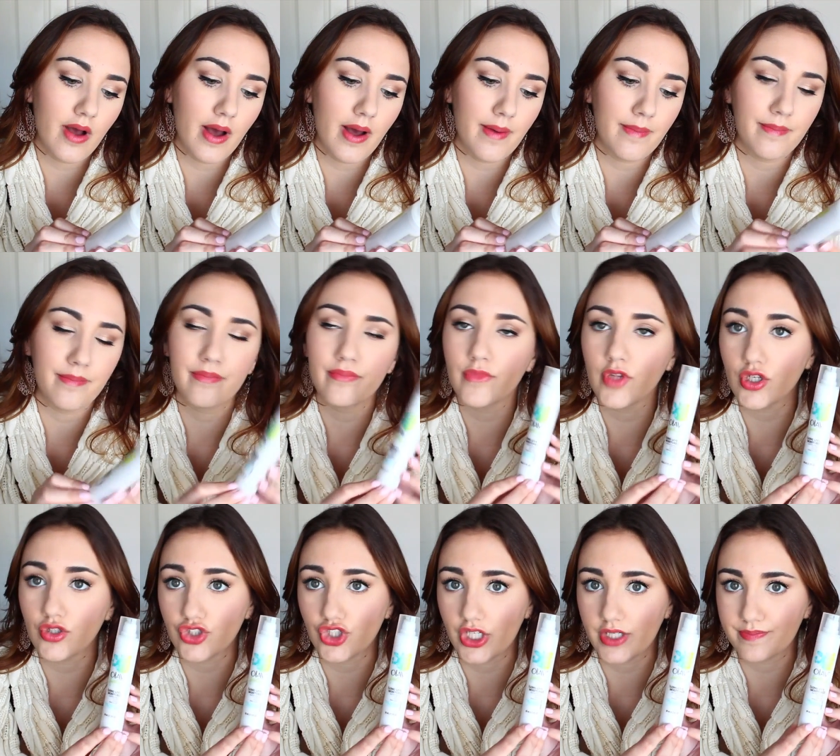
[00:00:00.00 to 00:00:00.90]
um,
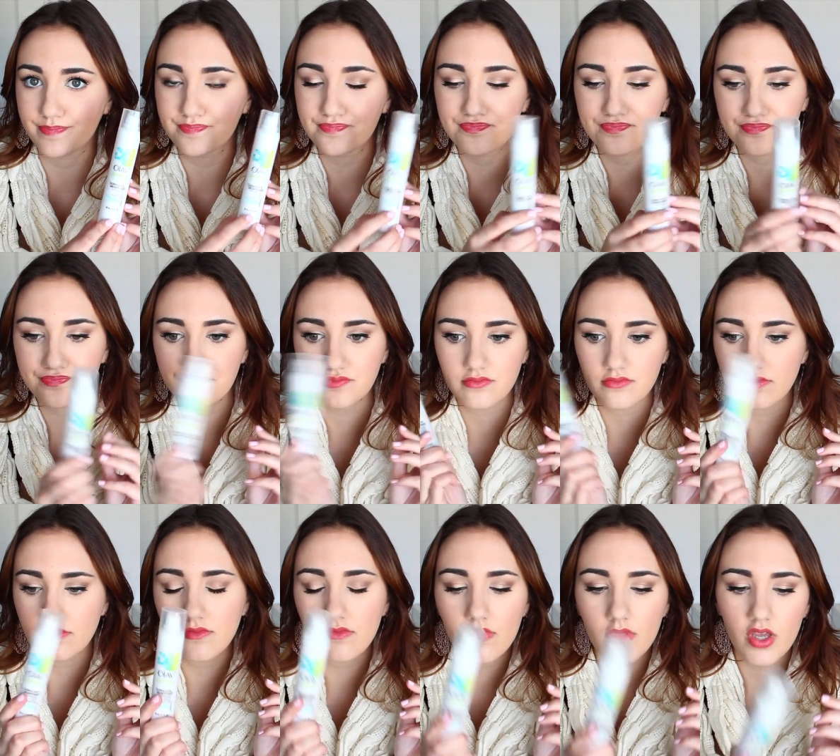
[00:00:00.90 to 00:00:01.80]
lotion
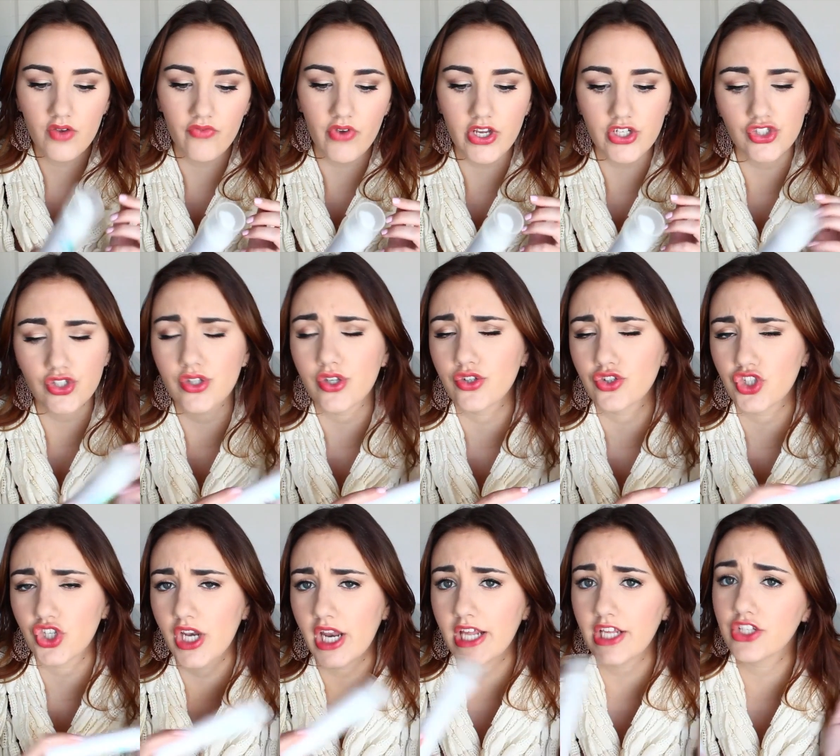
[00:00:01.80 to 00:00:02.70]
facial
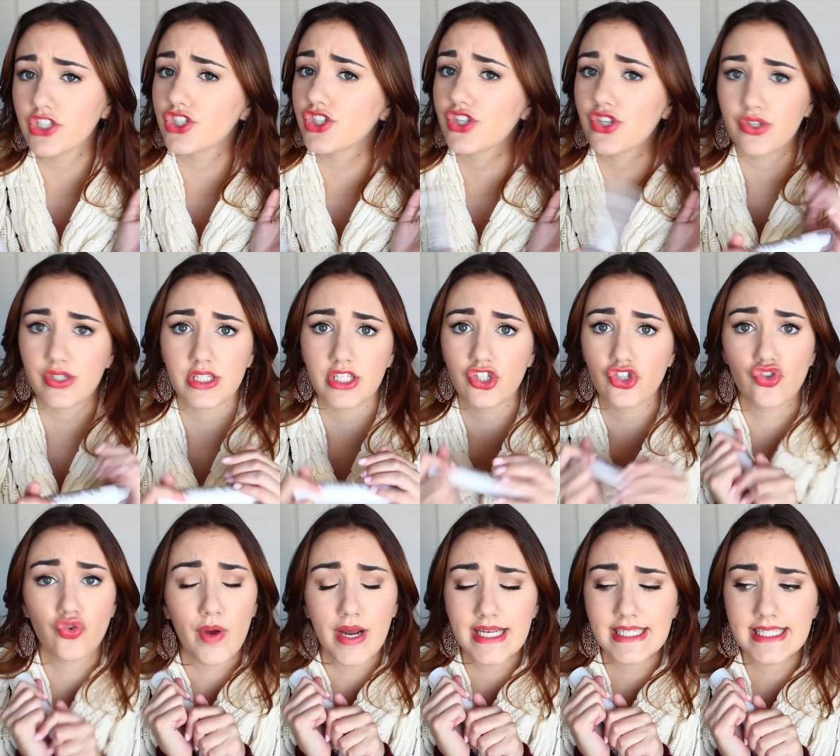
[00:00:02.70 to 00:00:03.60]
lotion. I just use this
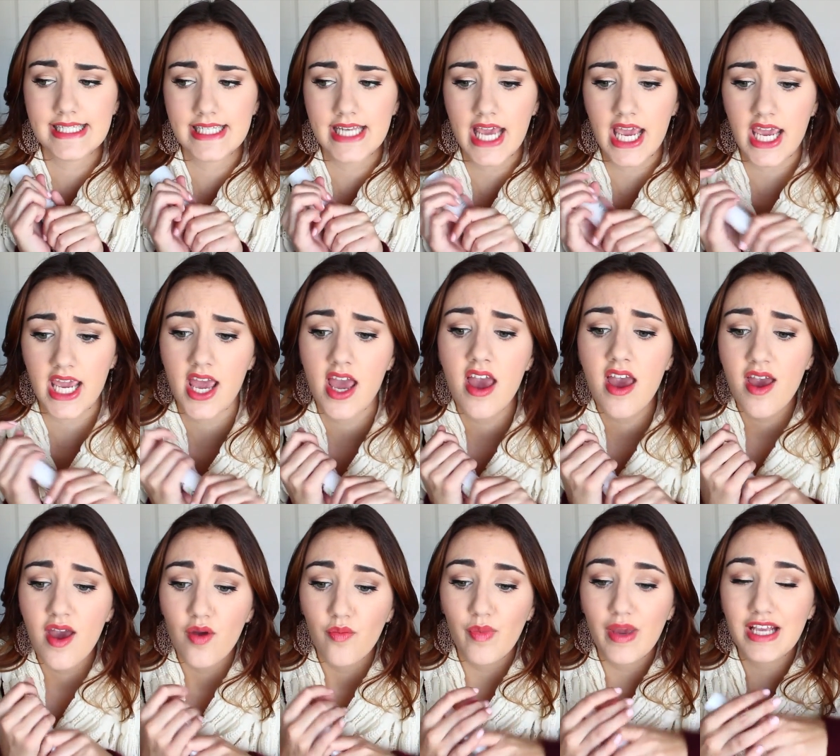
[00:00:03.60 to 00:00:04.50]
twice a day.
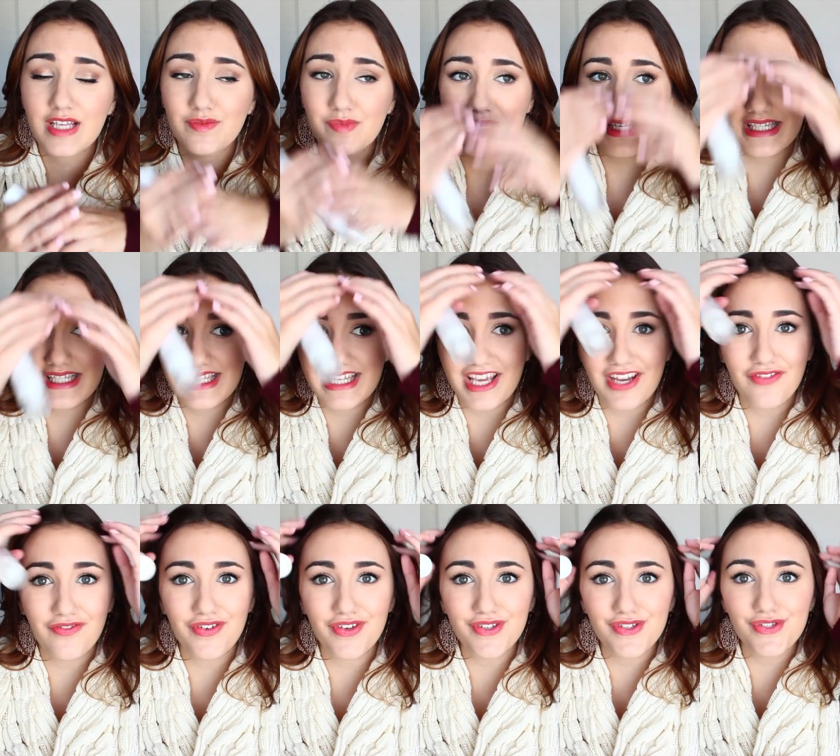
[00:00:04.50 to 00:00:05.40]
Makes my
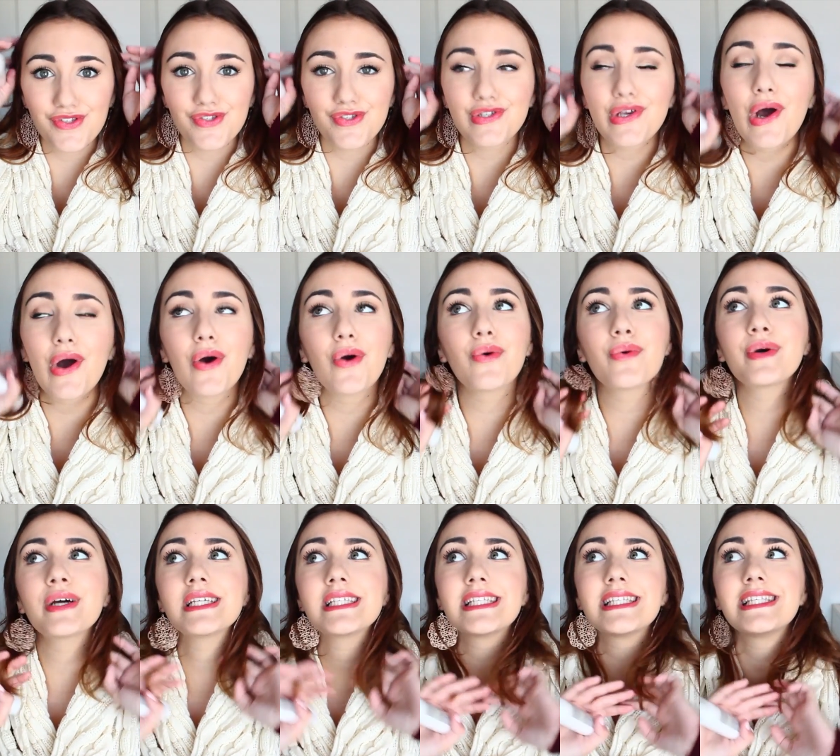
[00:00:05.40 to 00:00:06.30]
skin feel
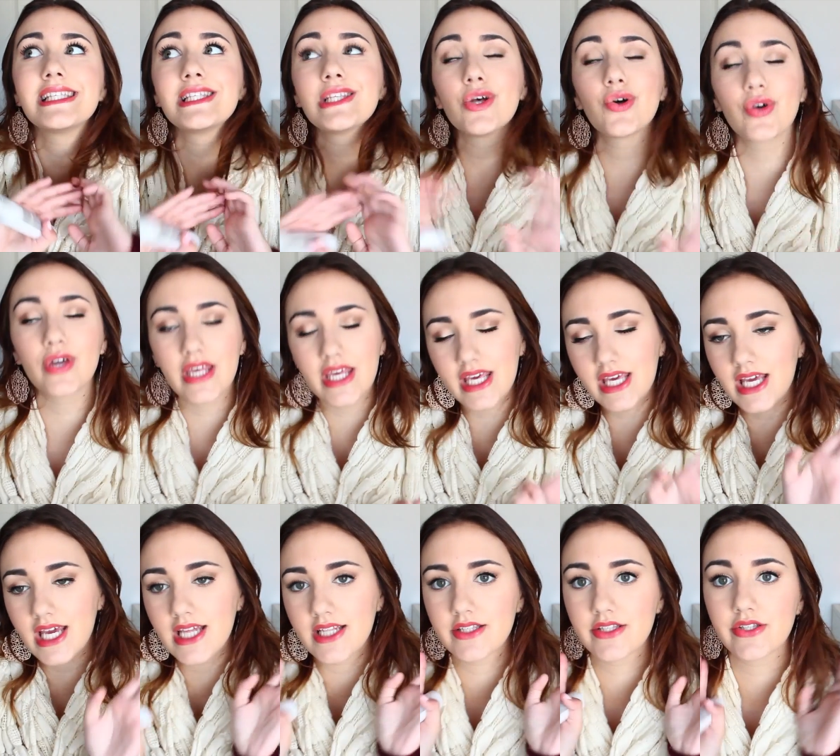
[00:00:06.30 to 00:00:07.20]
so
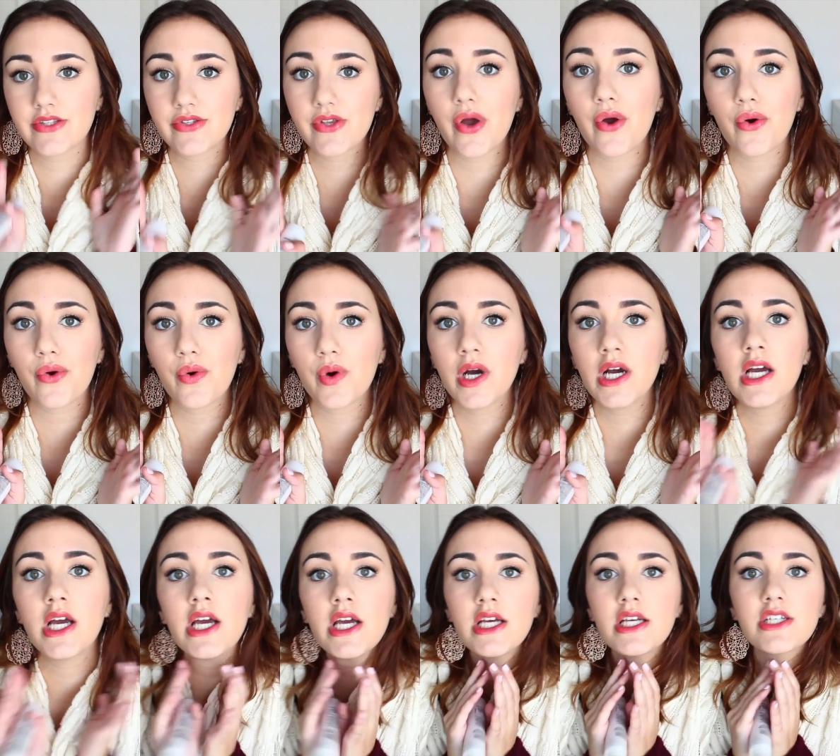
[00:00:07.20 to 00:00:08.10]
silky and so
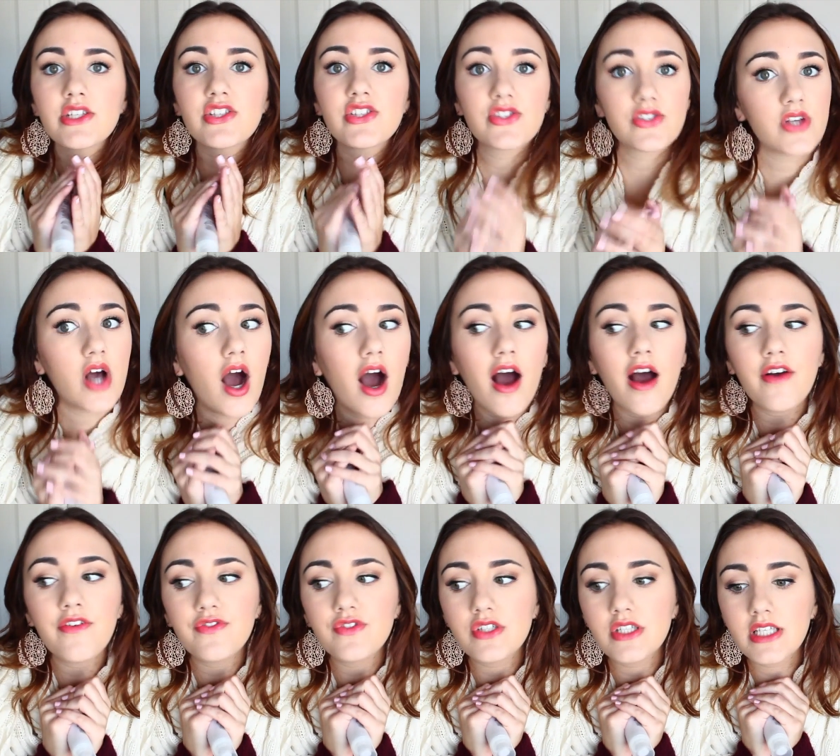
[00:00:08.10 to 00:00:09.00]

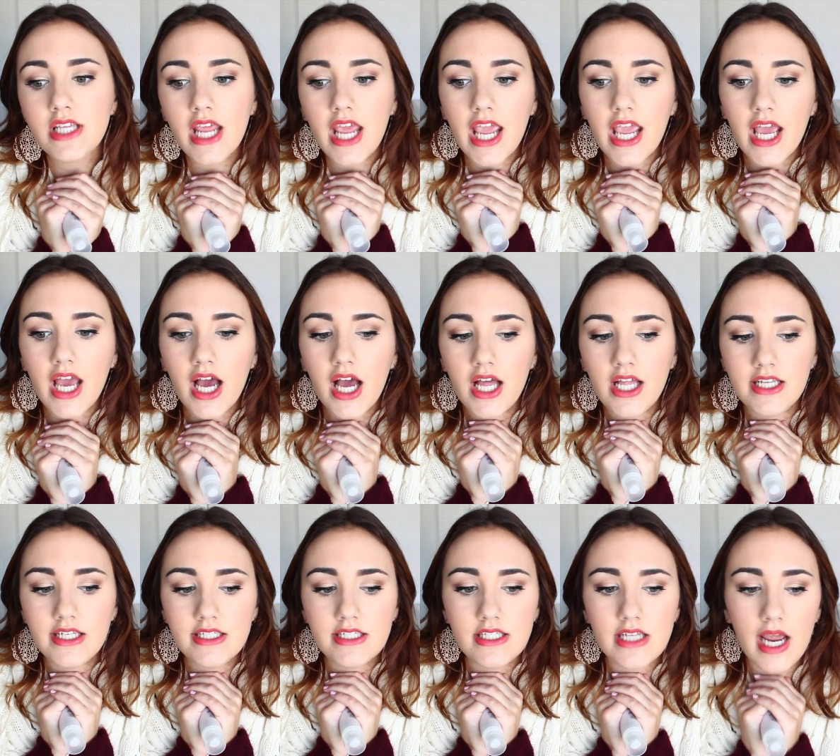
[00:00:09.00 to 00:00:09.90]
soft
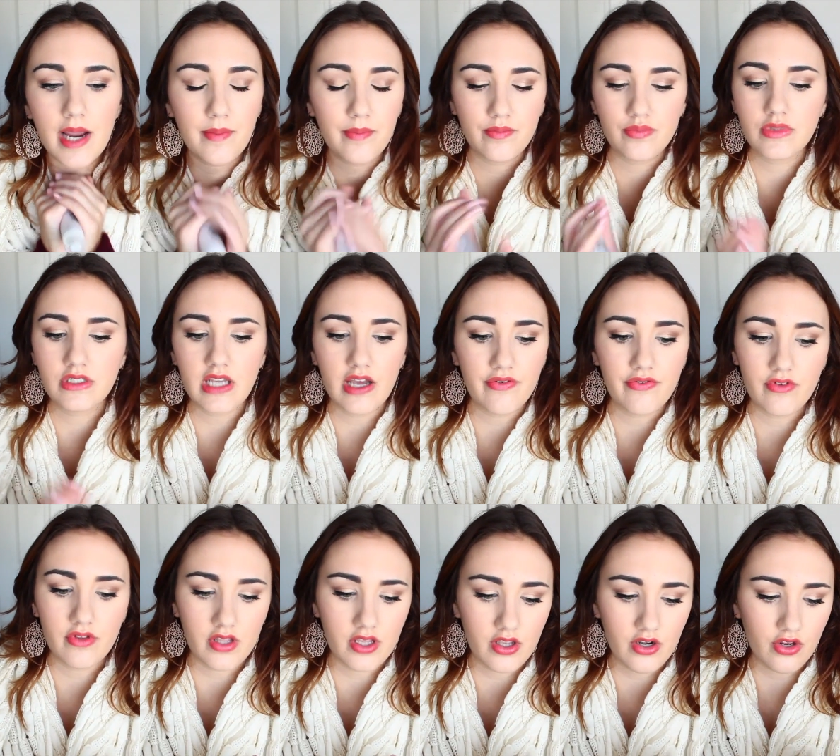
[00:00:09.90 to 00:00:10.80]
and I'm
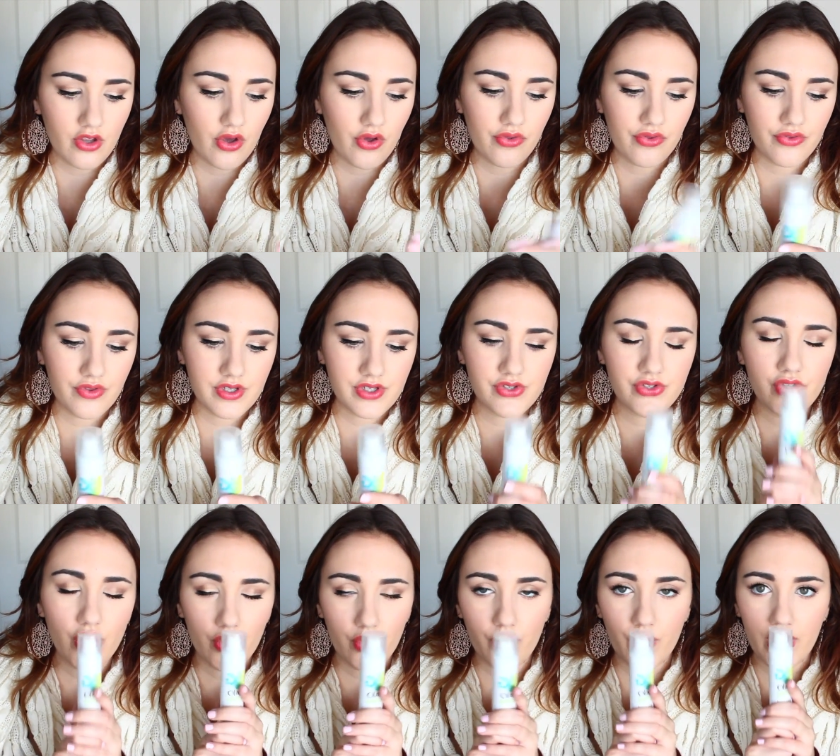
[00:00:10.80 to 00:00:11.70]
definitely going to go through this
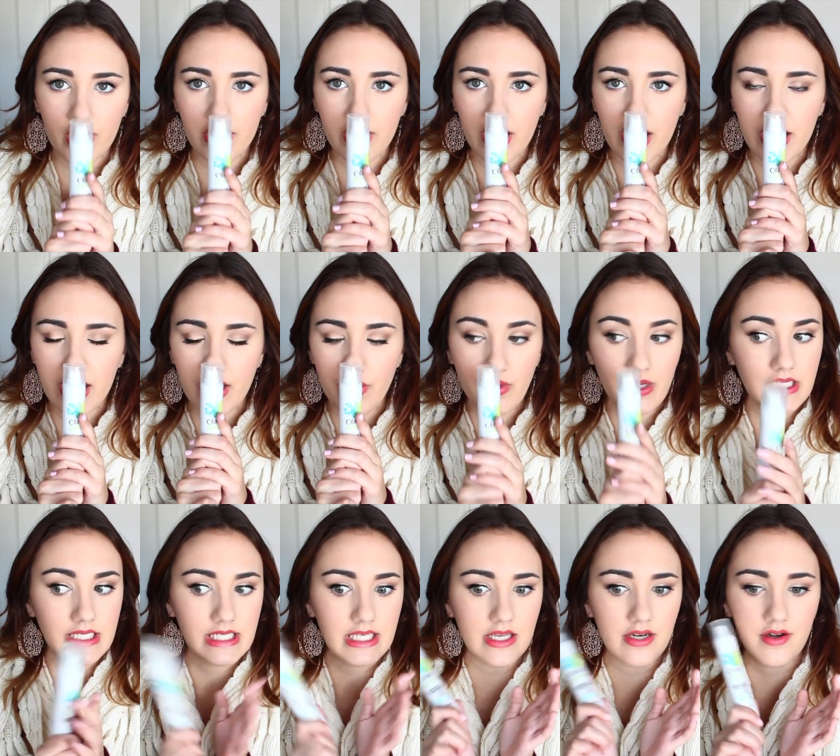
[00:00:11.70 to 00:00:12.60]
so quickly. I can't
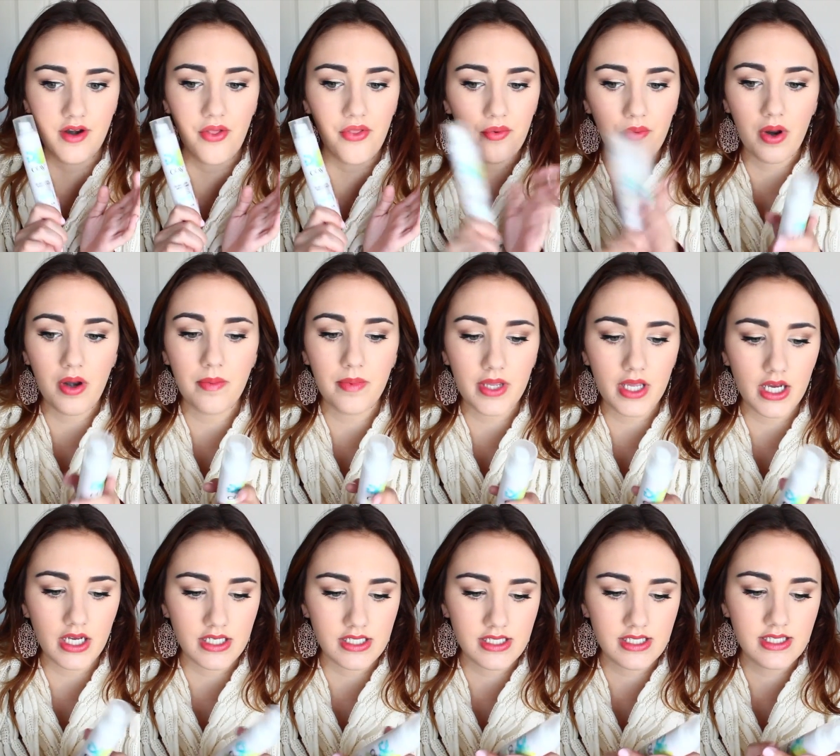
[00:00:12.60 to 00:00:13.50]
wait to get another one
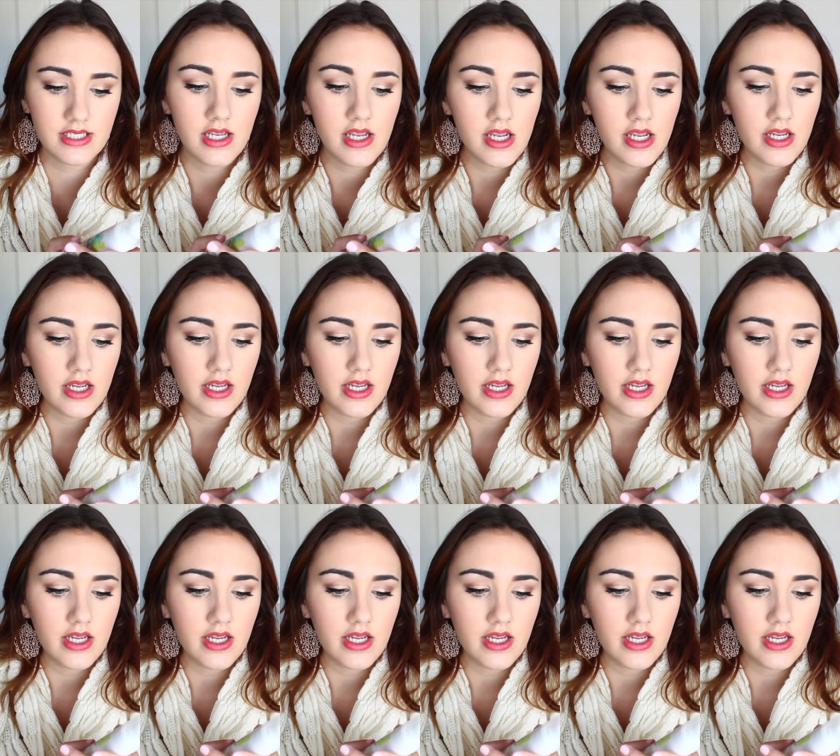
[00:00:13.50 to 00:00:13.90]
because